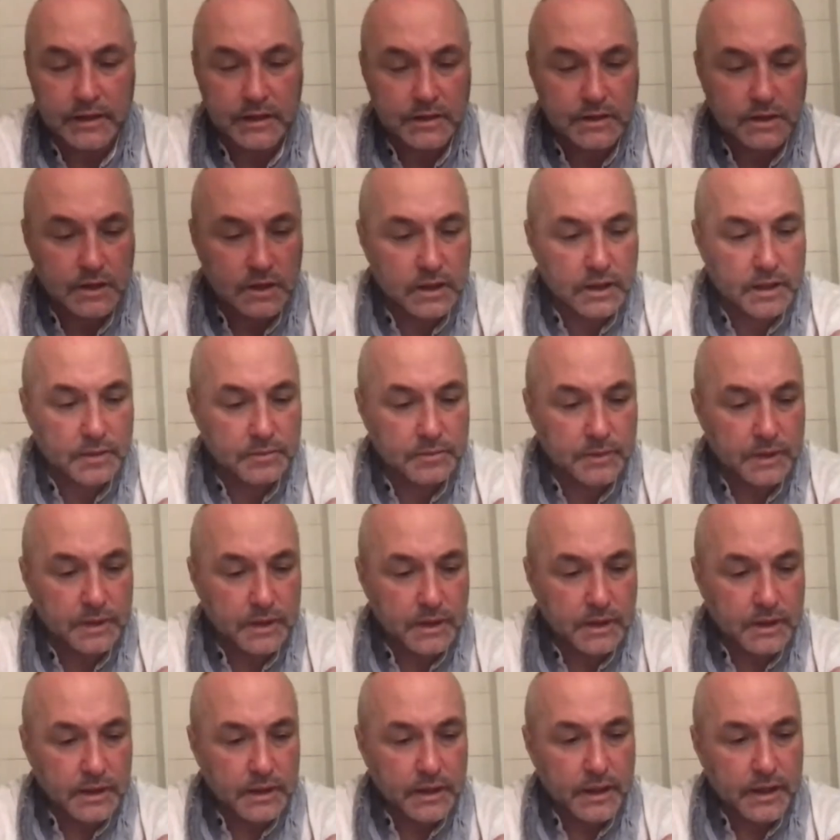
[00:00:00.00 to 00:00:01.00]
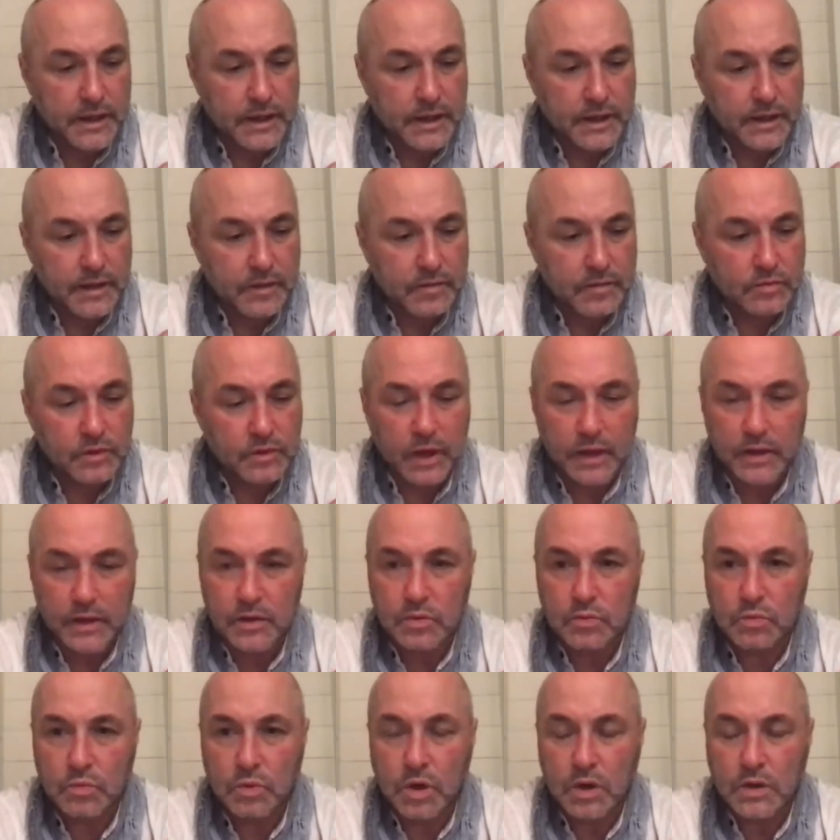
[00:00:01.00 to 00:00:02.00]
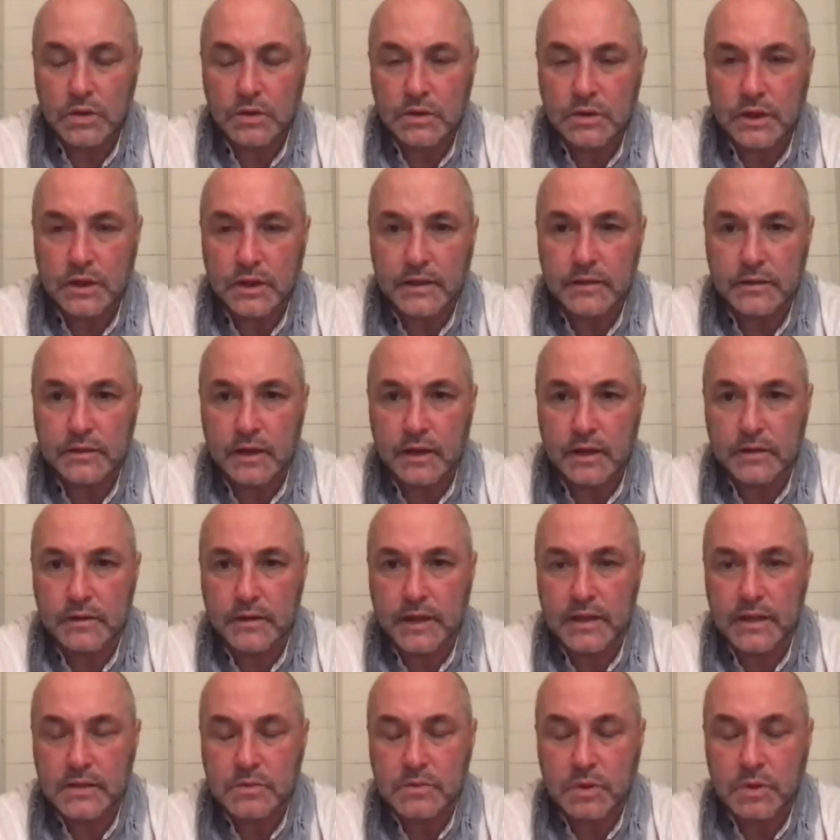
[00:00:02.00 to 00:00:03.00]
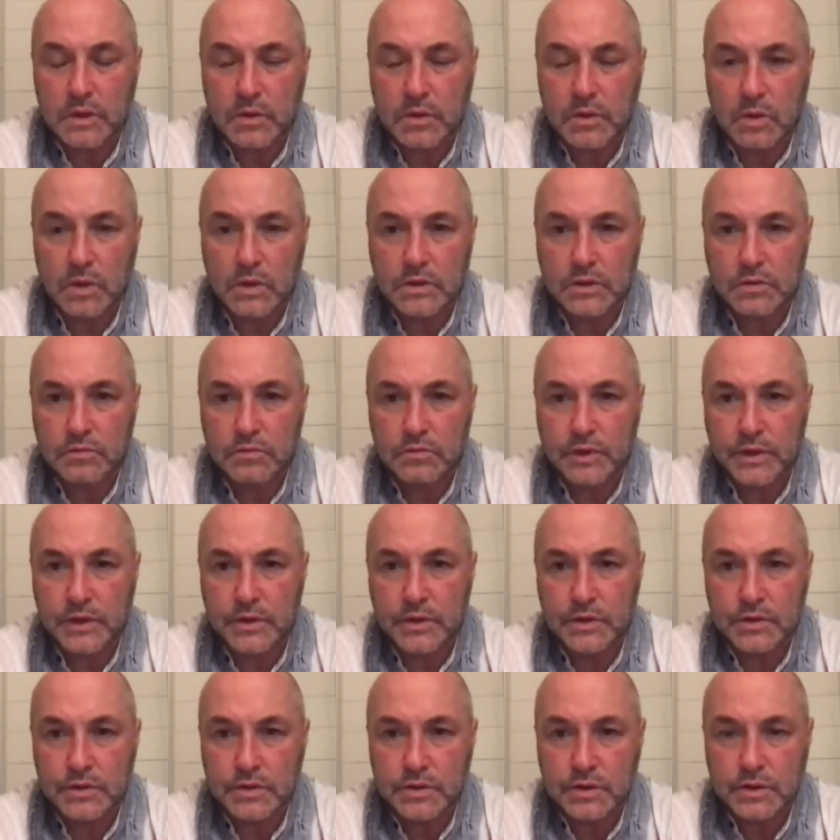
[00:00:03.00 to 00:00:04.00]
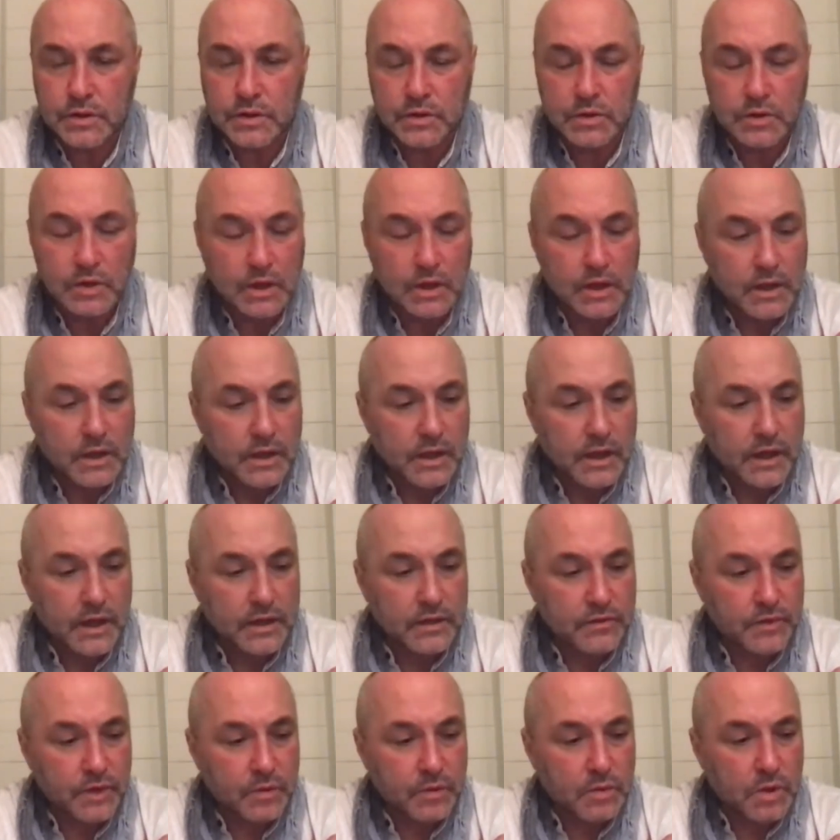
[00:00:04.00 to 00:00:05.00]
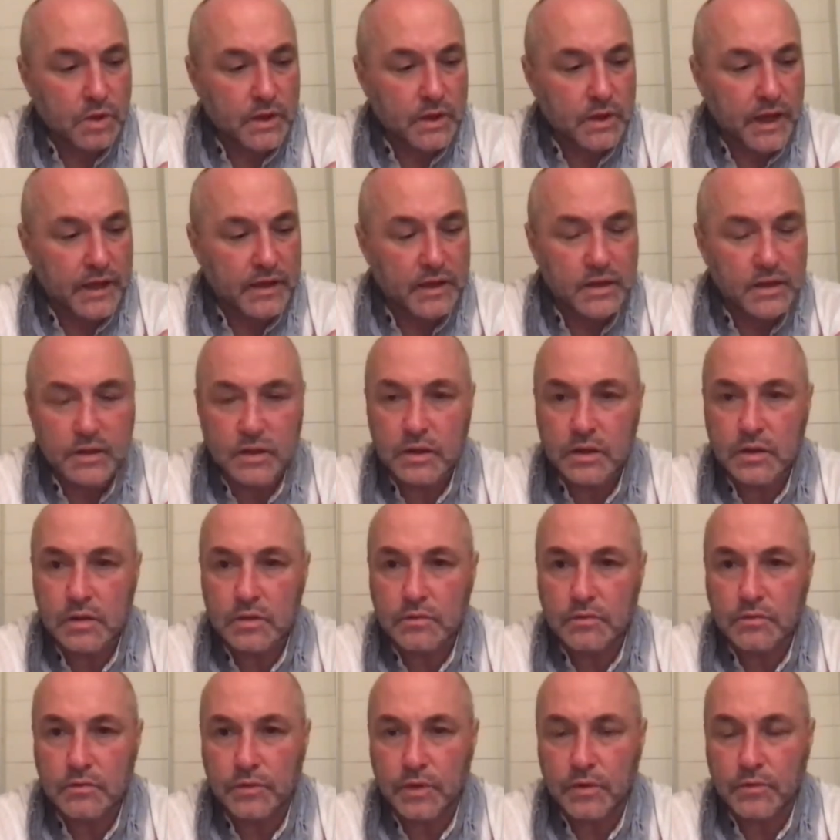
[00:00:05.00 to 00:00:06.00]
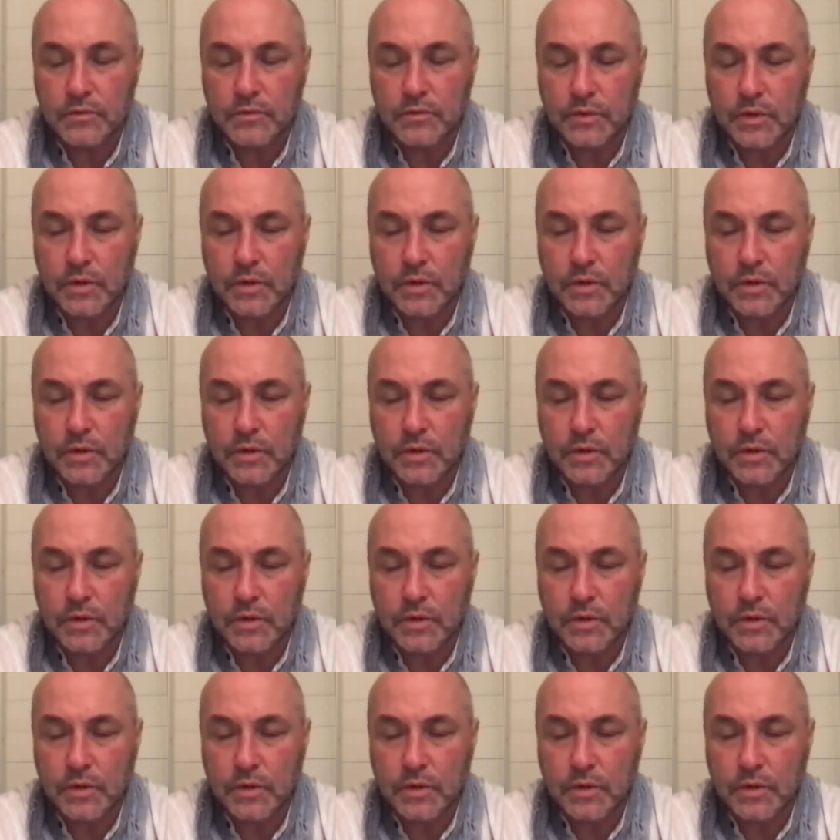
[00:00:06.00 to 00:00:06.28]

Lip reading: time, that you want, and that's what I want the readers to do. And if I want anything from